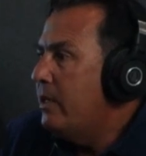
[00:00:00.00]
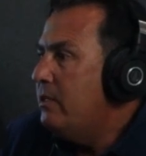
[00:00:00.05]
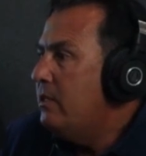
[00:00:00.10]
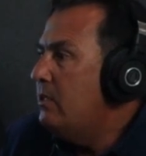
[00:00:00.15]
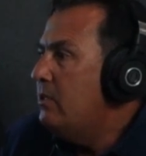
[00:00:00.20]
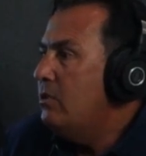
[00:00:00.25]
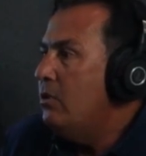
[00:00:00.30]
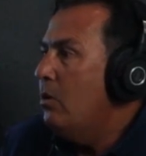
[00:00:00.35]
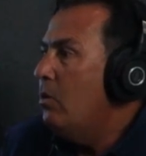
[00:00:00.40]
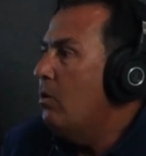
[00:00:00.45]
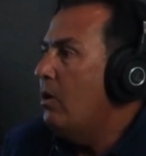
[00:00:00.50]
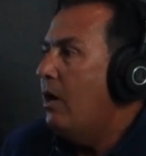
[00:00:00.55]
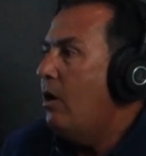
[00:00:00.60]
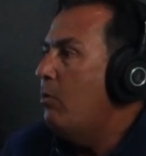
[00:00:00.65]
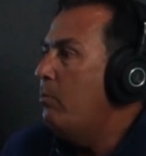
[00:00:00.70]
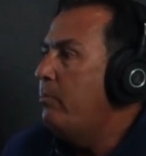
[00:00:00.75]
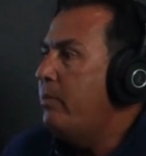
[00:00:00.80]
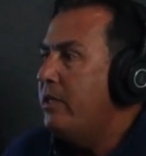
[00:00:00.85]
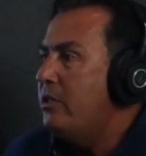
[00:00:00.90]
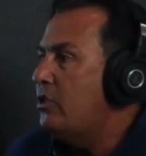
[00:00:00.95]
I didn't know how
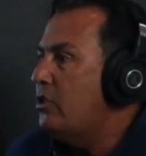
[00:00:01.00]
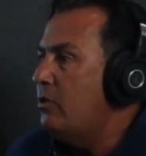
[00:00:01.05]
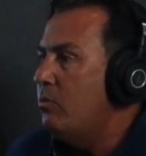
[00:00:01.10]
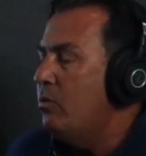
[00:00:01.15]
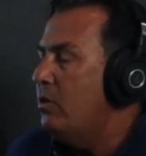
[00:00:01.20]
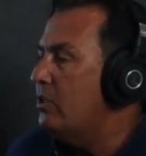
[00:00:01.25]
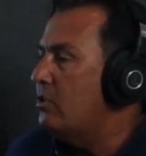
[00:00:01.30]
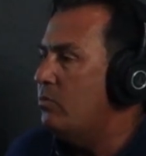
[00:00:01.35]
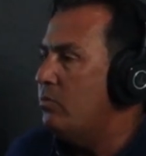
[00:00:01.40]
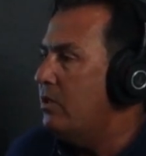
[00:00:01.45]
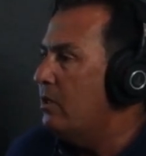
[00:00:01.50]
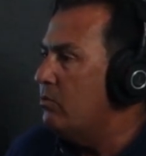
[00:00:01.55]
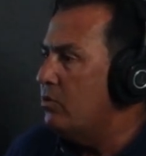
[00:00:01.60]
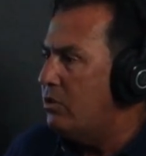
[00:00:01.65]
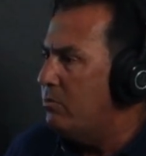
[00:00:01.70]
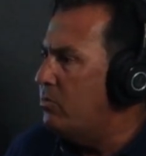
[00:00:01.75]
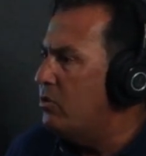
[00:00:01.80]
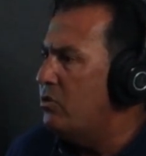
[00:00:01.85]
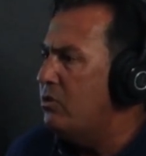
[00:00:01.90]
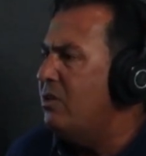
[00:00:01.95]
big she was when I was
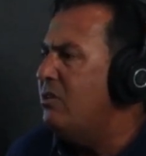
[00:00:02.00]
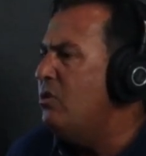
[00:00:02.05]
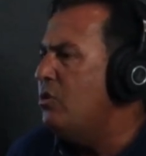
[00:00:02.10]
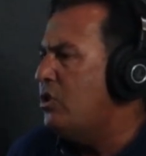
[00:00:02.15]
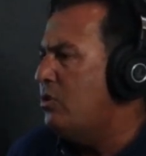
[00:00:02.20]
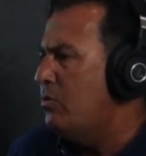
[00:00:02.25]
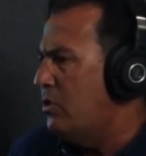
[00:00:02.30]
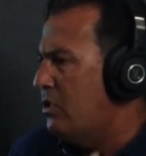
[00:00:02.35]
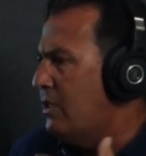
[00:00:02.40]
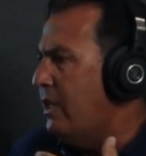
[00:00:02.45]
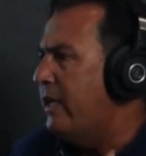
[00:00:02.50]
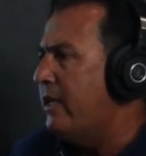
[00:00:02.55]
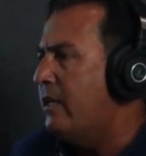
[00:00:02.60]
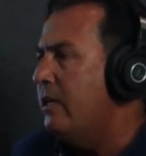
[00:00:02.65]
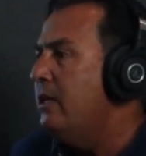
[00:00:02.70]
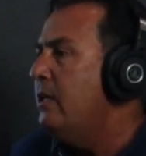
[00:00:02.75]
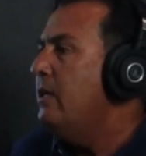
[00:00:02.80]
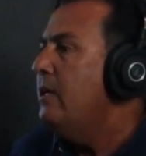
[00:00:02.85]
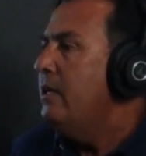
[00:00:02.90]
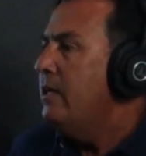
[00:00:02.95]
in Brazil. I knew she was like,
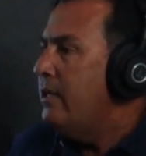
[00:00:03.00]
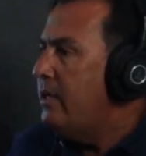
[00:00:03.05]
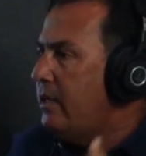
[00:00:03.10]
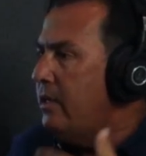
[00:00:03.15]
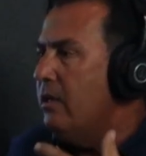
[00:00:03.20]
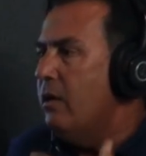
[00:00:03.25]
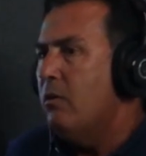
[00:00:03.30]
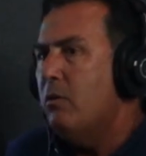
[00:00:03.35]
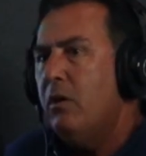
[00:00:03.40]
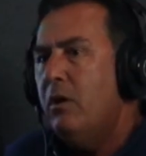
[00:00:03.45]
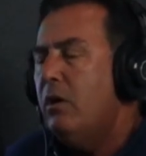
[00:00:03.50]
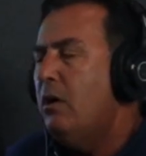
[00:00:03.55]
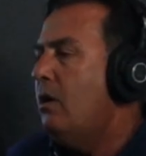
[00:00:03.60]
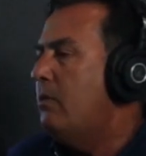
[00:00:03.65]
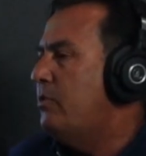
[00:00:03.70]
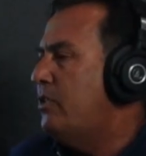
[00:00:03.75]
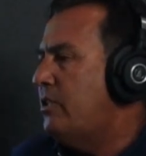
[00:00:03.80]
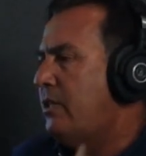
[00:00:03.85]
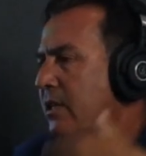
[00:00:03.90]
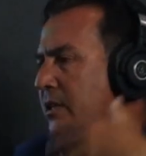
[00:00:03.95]

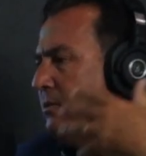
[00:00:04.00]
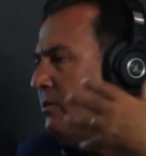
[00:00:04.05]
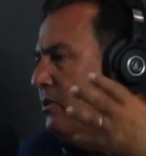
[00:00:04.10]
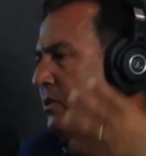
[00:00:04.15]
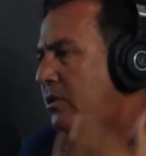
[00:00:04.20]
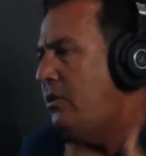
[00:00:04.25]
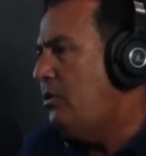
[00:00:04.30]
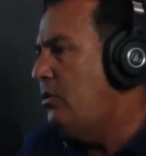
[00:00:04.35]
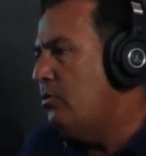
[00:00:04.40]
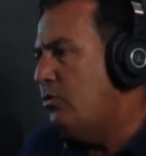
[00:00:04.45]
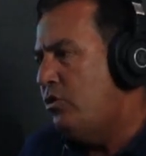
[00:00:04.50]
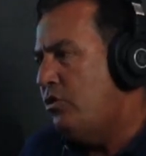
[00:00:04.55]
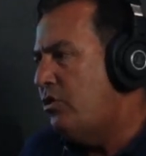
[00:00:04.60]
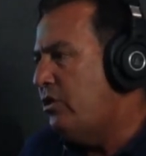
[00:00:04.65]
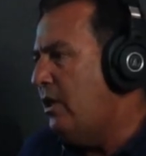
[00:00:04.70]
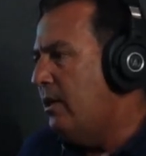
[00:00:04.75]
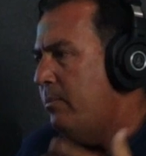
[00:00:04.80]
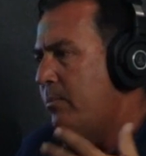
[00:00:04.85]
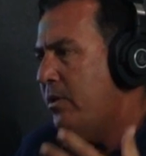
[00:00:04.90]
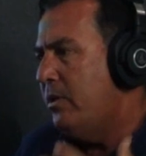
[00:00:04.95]
obviously a huge
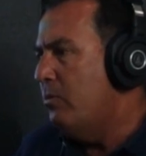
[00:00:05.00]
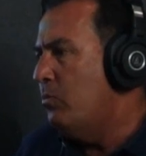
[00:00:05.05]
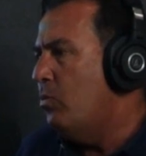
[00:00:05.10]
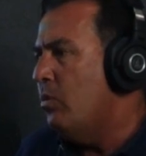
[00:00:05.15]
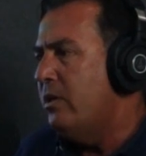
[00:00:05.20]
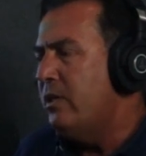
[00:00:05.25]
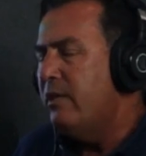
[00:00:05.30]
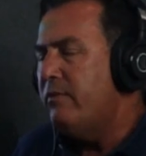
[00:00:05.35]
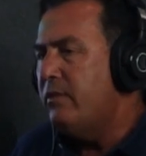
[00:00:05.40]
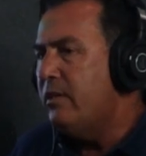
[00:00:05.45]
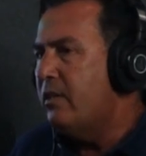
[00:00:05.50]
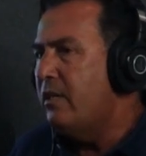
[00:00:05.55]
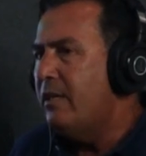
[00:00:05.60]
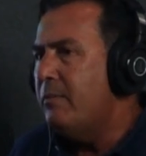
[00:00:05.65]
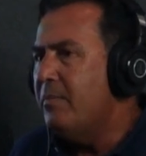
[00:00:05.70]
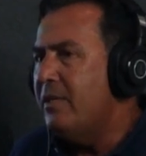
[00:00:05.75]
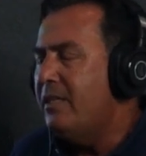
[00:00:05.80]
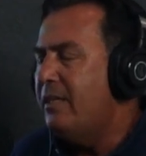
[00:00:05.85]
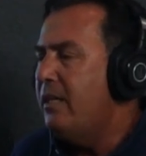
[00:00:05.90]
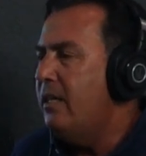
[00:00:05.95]
champion and won everything,
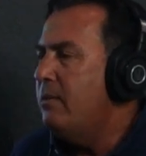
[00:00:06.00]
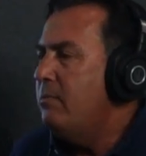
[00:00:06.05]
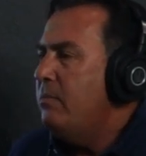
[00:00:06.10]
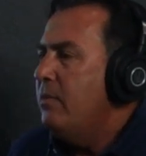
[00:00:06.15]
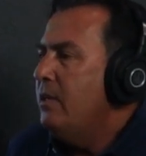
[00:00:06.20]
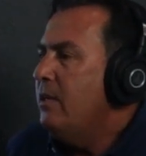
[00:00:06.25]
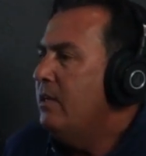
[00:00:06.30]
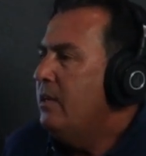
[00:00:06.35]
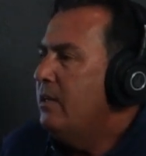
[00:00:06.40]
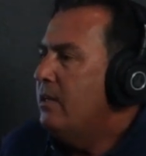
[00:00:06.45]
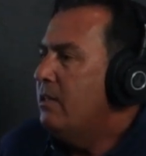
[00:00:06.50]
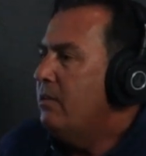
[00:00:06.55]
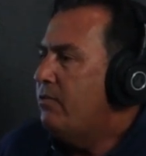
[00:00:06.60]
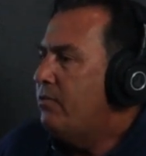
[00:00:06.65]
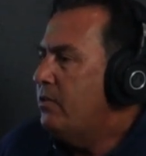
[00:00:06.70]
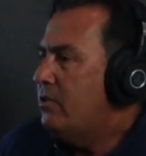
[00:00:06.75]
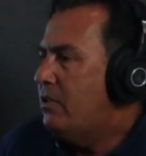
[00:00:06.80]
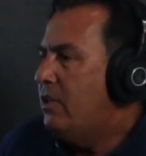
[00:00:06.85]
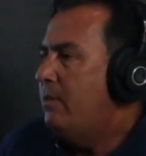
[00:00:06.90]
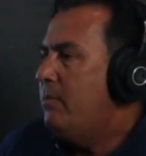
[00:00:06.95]
but then the
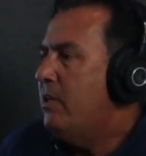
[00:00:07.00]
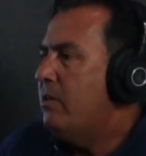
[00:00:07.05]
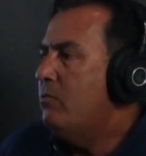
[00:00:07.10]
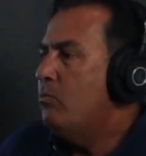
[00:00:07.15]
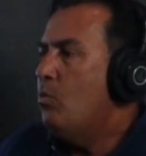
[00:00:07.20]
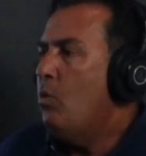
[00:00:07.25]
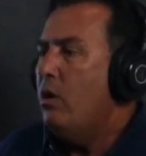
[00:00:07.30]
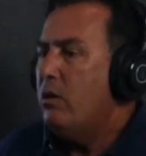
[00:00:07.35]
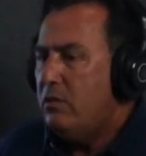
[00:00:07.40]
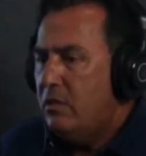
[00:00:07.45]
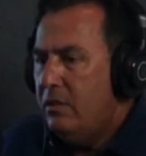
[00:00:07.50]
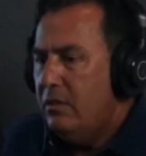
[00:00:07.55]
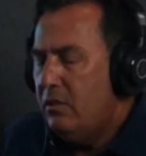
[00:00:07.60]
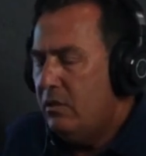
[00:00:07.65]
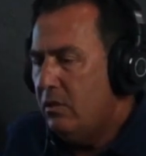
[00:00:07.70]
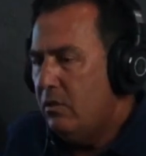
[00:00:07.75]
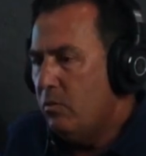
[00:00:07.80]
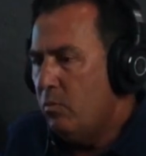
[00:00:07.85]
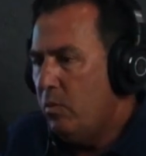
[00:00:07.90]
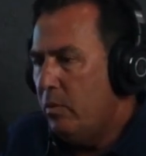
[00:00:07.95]
first time I walked
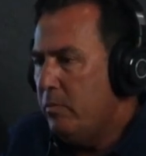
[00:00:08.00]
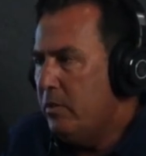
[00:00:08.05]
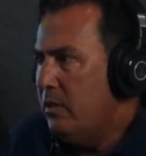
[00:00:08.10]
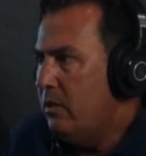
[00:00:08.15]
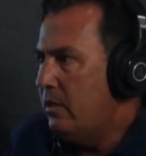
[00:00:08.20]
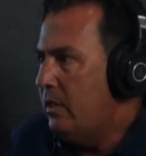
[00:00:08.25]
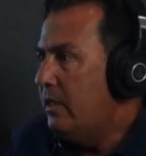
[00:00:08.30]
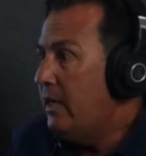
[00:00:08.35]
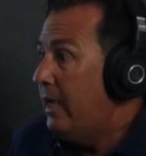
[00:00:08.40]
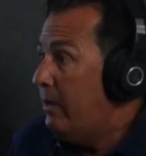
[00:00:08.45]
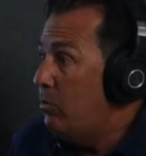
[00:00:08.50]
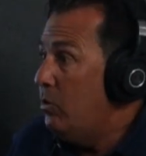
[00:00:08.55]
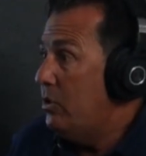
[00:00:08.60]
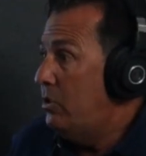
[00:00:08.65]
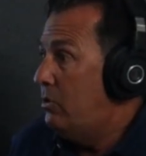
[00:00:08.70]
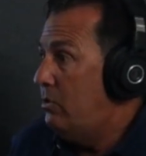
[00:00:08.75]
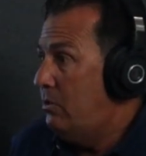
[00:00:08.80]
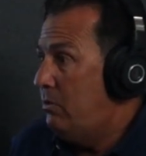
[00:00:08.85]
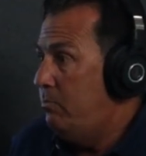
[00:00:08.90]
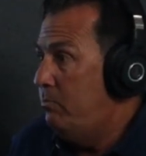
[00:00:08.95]
into Wimbledon and I
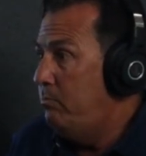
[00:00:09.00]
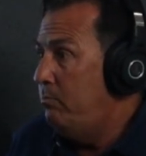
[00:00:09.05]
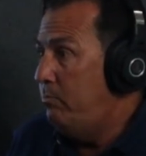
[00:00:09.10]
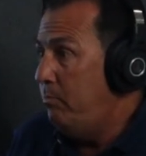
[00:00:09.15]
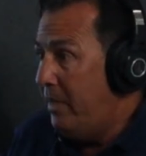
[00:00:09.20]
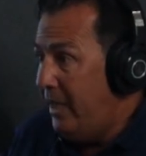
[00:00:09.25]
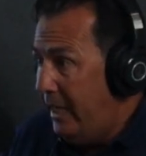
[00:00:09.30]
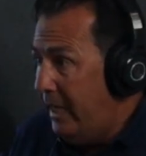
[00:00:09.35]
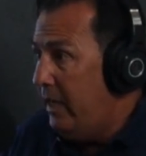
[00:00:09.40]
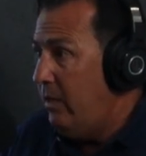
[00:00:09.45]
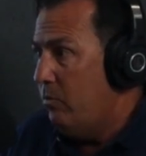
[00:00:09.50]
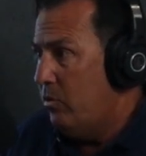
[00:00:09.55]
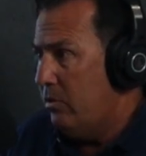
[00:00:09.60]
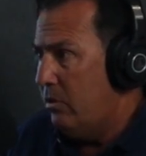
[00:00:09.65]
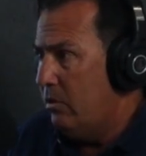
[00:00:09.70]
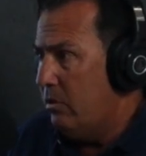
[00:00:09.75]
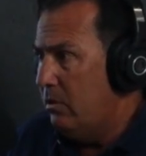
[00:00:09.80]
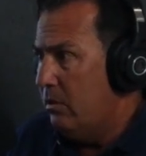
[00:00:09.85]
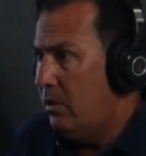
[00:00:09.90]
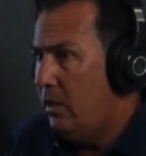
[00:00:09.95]
was meeting with
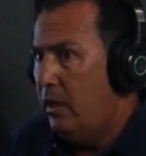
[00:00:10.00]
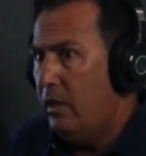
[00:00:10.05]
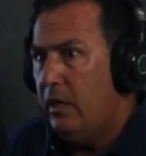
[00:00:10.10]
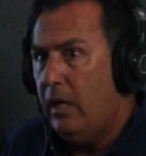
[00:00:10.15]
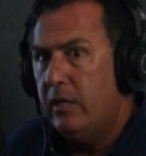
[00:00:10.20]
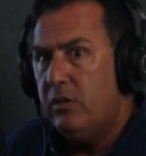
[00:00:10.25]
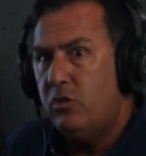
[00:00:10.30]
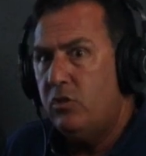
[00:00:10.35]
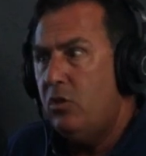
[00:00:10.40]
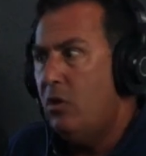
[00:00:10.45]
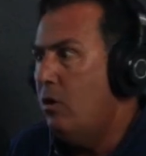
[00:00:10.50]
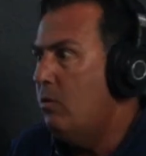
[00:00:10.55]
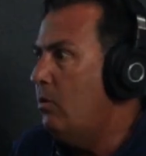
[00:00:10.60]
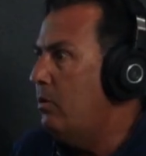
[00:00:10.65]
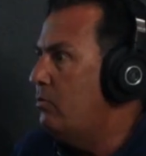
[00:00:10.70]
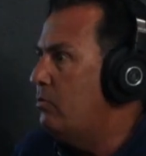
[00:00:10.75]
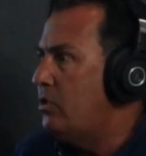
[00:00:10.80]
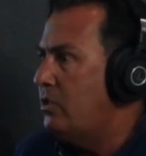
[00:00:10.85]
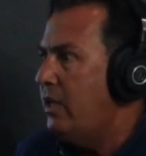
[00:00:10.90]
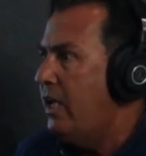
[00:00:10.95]
her and I saw
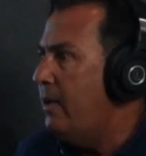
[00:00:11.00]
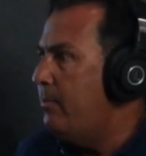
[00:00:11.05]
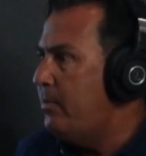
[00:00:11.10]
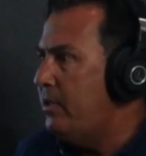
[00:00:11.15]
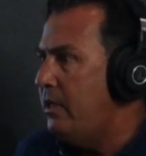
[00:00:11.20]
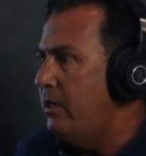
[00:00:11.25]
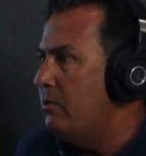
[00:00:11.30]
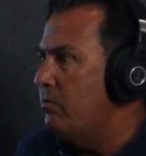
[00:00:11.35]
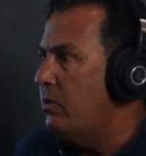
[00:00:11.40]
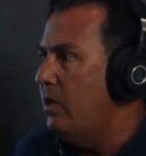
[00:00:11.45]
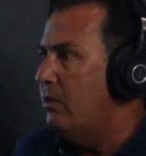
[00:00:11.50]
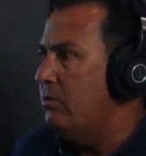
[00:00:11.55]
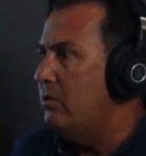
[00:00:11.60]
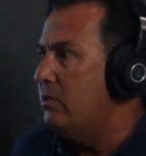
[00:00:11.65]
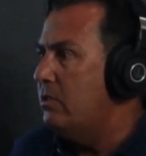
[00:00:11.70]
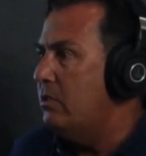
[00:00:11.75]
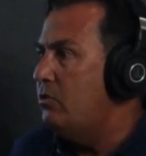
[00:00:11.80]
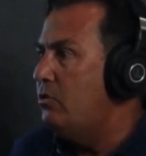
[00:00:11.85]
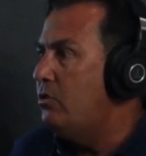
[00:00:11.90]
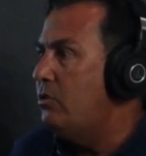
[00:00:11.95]
what was happening around, I
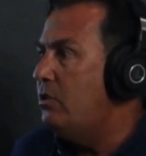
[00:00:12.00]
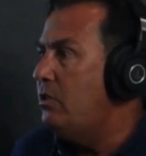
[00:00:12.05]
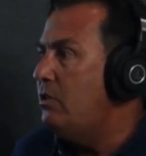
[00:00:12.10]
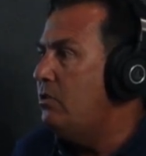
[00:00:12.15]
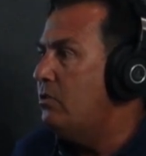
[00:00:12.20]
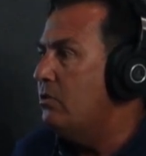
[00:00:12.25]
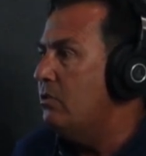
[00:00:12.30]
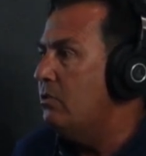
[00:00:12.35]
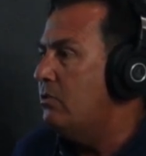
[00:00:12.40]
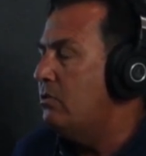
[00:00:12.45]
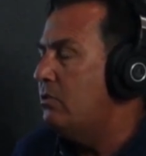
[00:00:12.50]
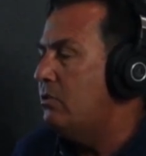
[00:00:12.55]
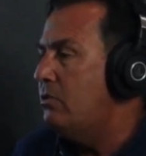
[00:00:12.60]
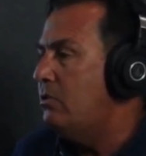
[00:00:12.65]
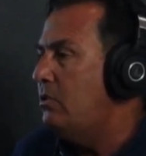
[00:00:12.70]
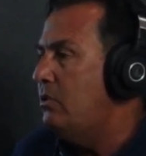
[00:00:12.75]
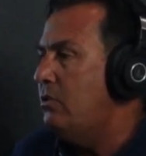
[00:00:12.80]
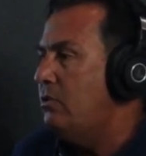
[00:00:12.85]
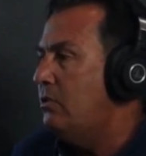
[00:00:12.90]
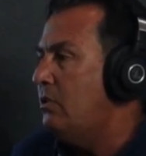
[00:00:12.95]
said, Jesus,
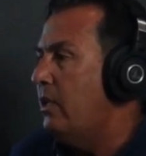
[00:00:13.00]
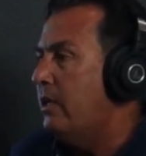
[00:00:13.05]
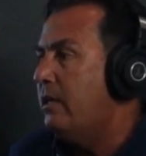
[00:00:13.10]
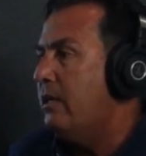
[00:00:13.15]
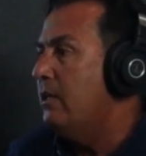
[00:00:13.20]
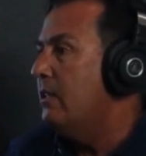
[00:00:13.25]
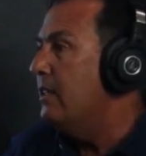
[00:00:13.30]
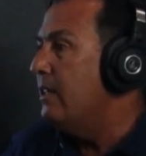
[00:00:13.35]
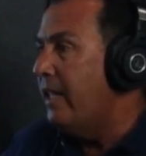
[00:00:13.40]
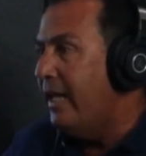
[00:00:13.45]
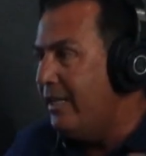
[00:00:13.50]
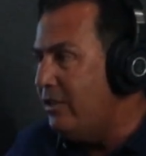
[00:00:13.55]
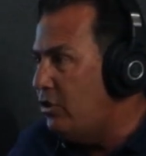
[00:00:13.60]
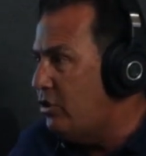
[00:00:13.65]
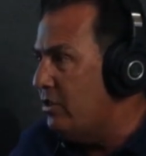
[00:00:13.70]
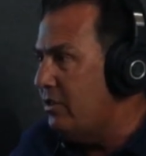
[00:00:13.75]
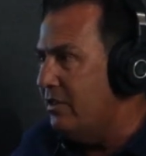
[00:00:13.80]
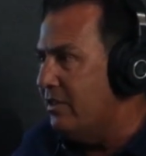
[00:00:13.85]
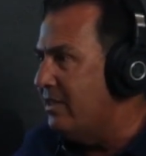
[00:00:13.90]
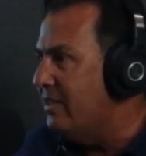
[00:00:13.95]
she's like a
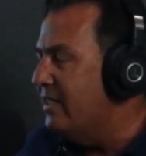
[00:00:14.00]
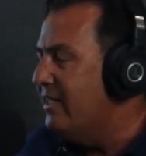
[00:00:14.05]
legend.